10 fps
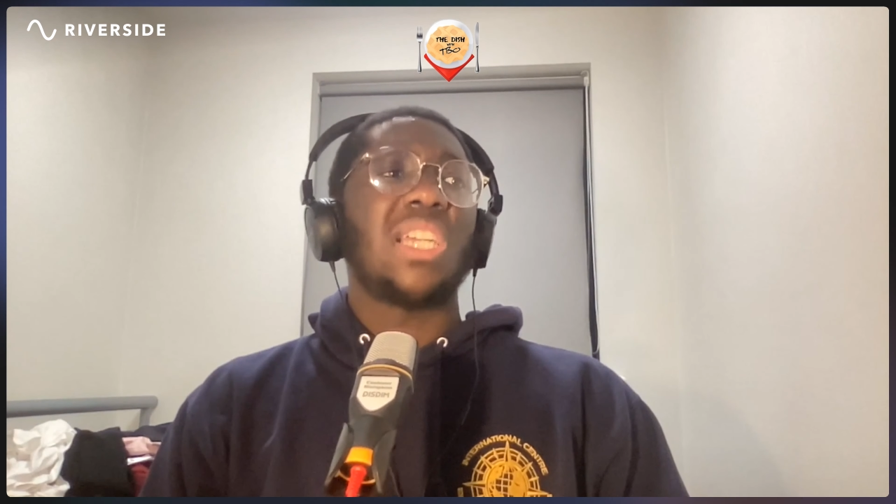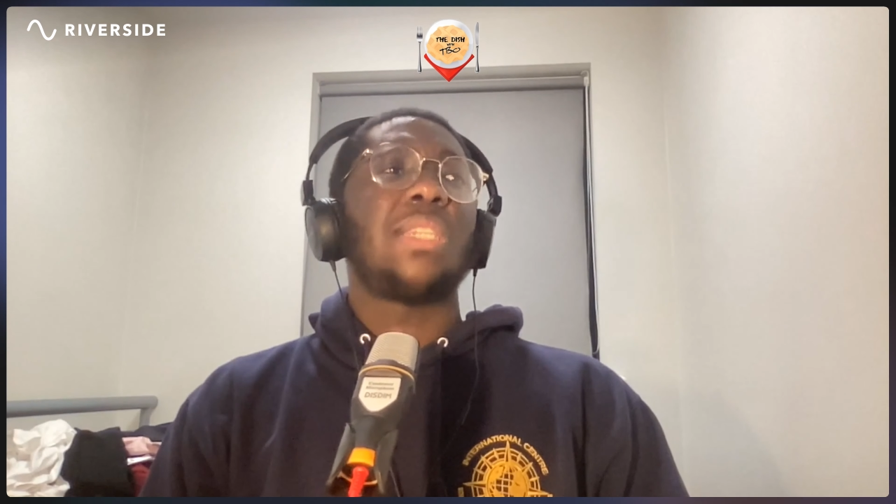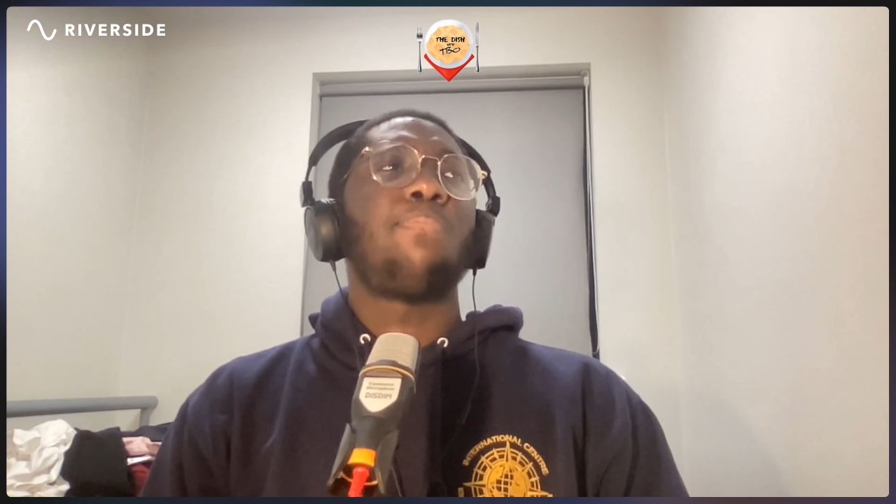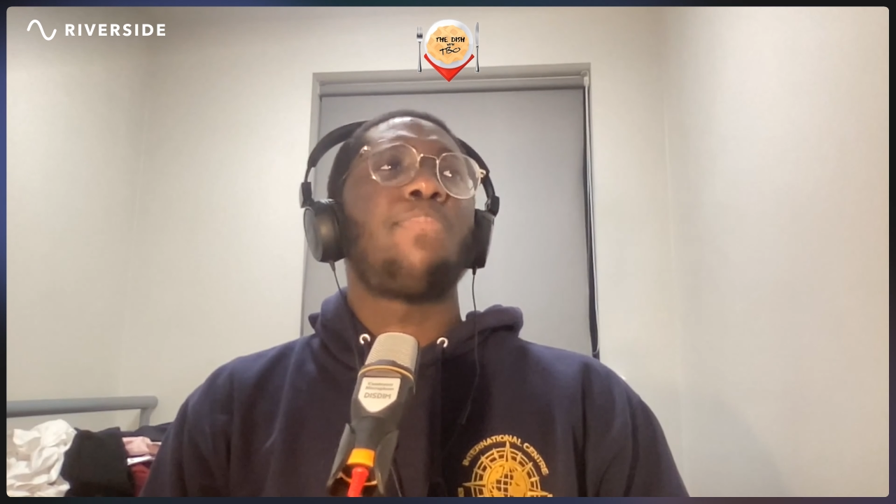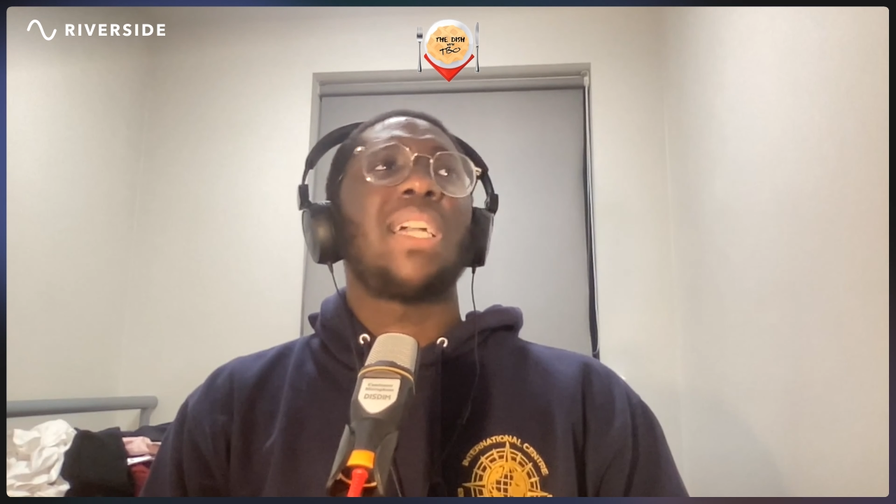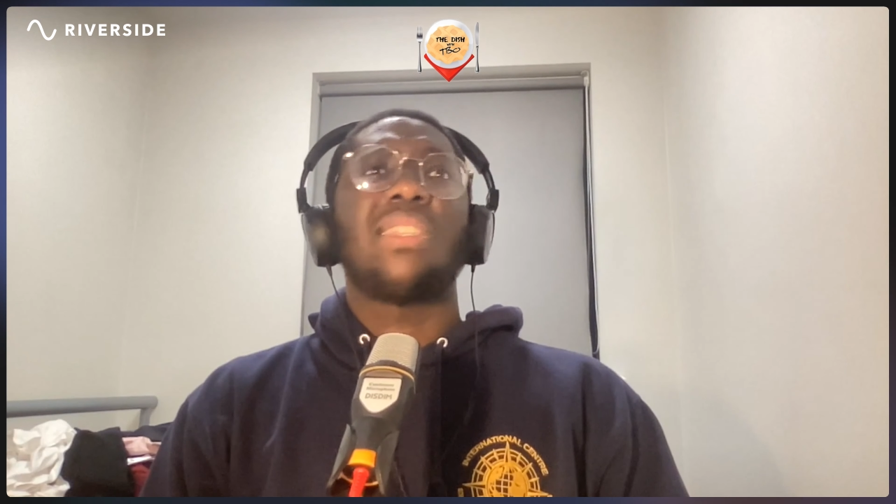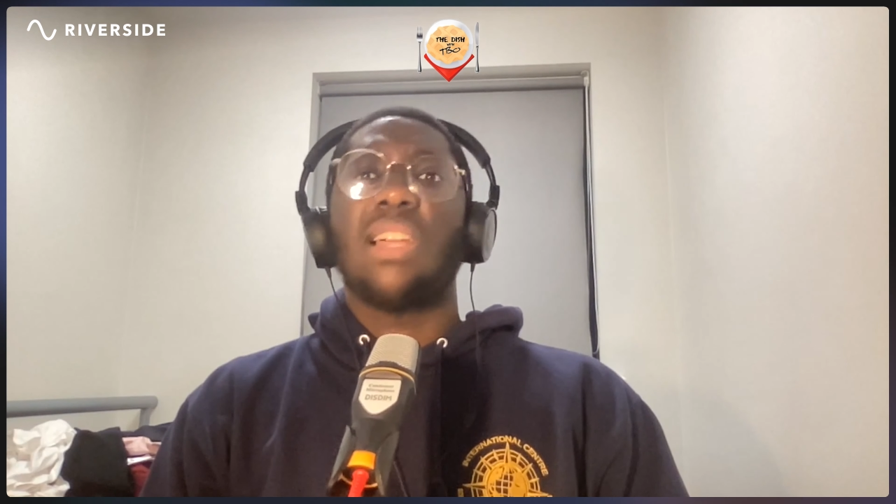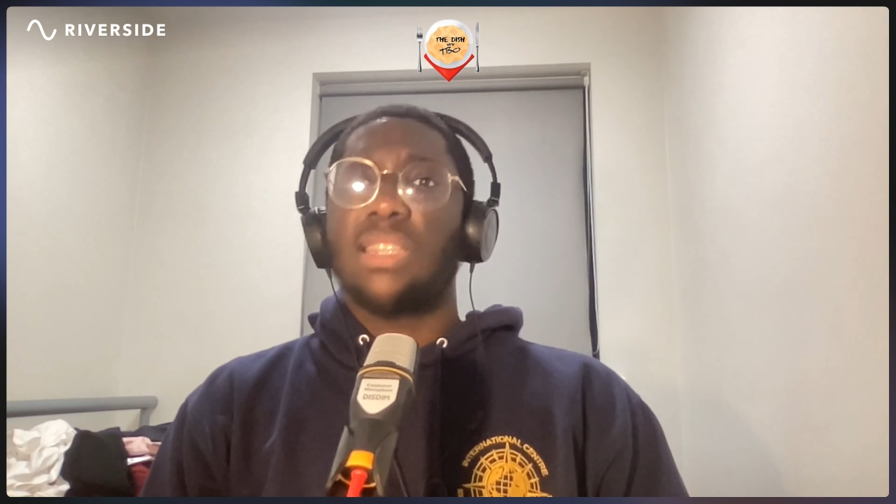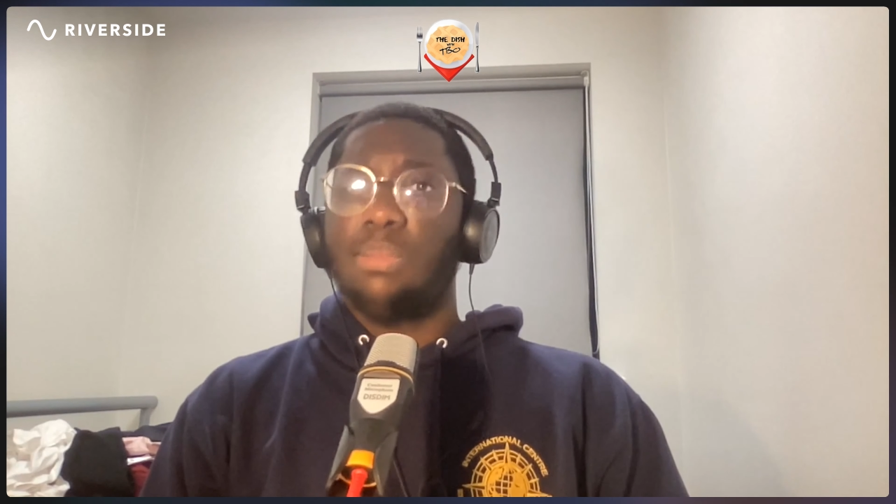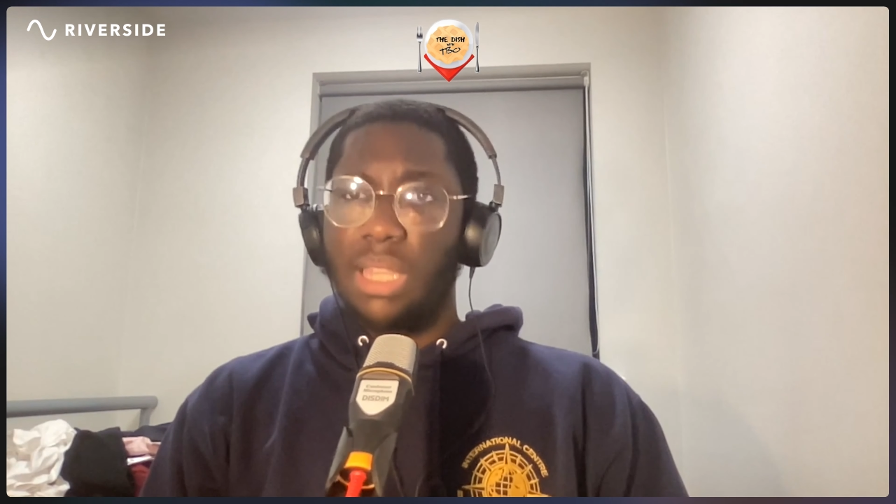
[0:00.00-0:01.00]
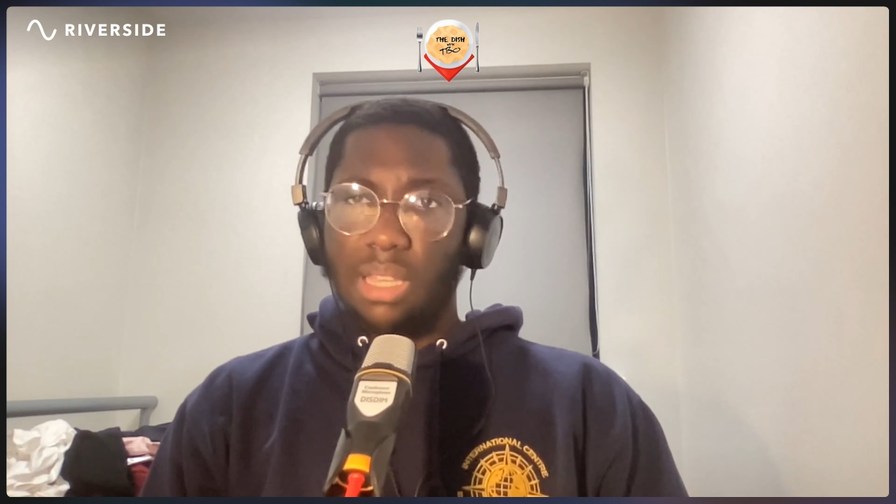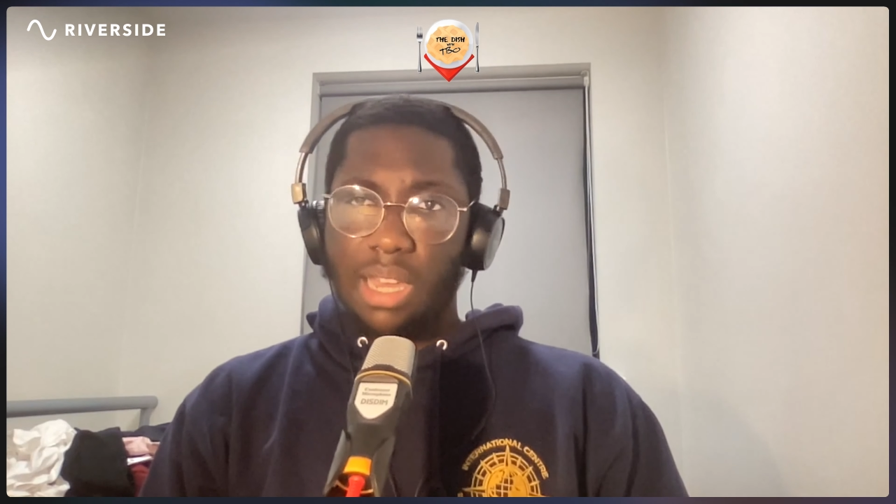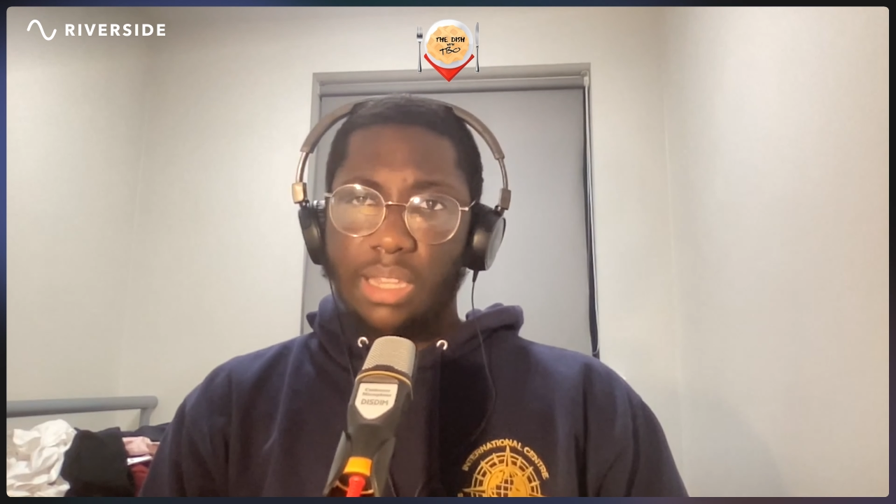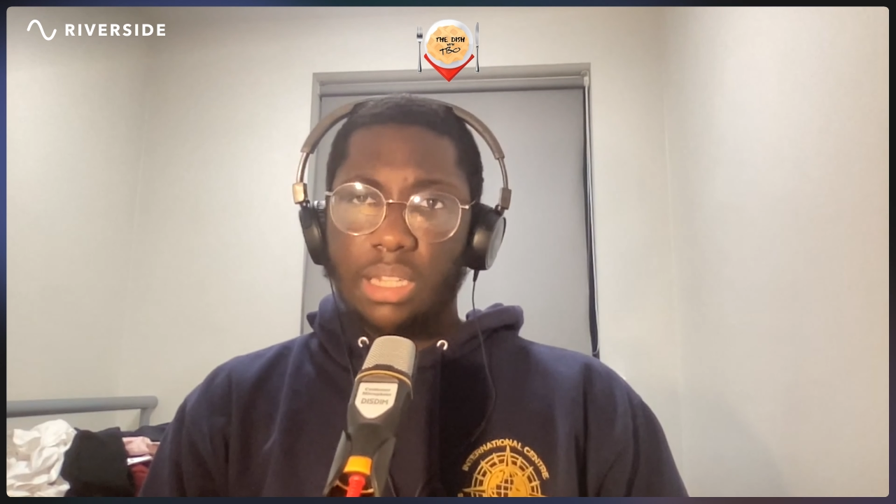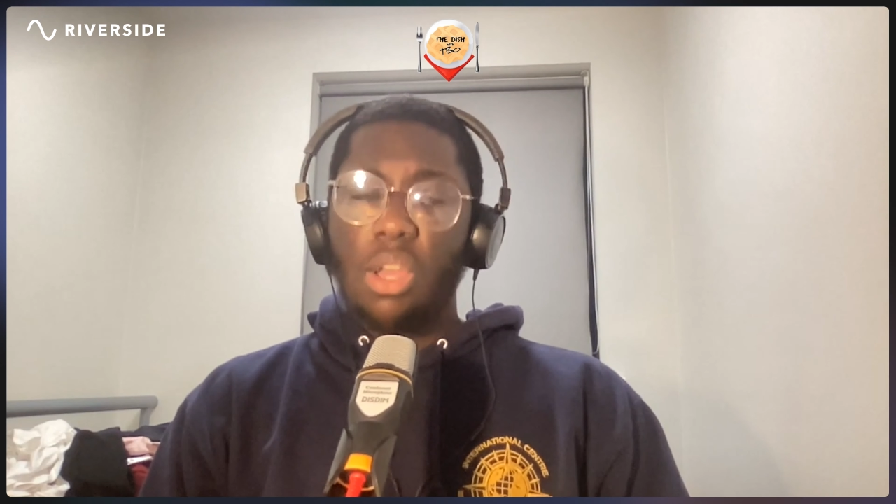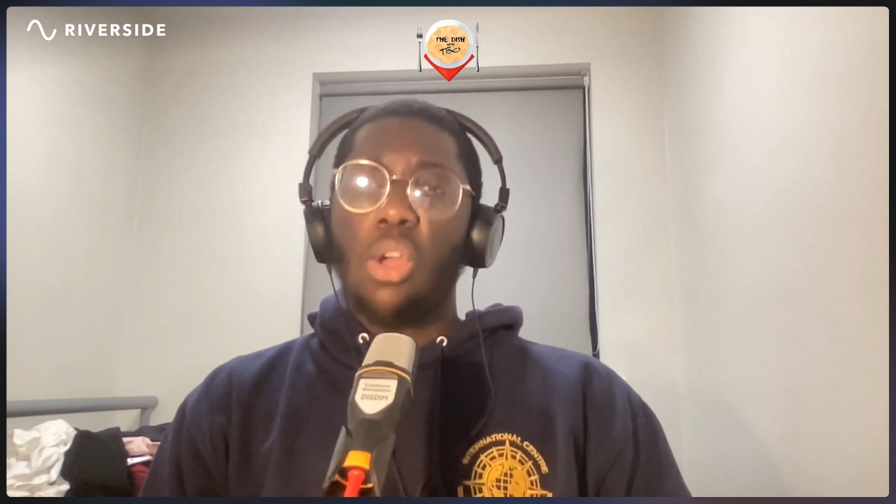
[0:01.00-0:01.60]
expect that to be the case